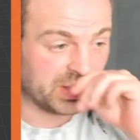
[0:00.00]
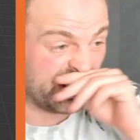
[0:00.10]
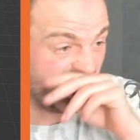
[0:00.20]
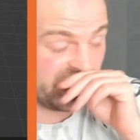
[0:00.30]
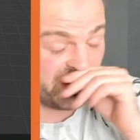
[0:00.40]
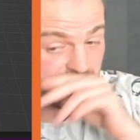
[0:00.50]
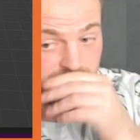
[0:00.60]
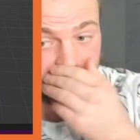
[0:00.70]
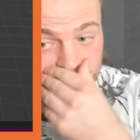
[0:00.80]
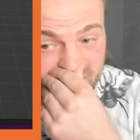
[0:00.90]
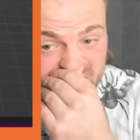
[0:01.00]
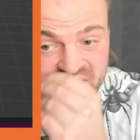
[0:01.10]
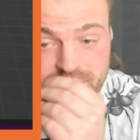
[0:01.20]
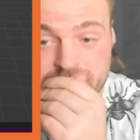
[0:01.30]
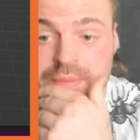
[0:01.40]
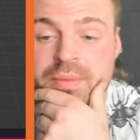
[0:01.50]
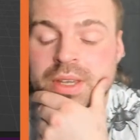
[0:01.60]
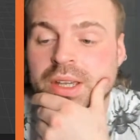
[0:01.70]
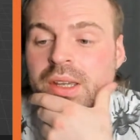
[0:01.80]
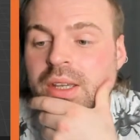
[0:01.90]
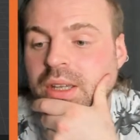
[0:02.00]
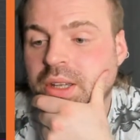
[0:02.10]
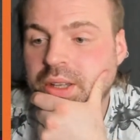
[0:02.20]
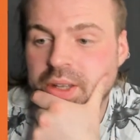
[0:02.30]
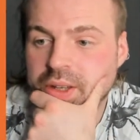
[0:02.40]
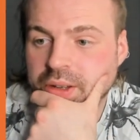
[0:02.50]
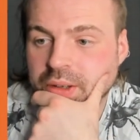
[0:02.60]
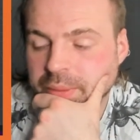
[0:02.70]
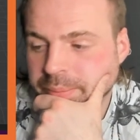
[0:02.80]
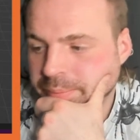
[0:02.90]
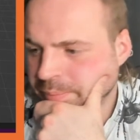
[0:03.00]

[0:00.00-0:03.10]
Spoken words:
on every part of this. And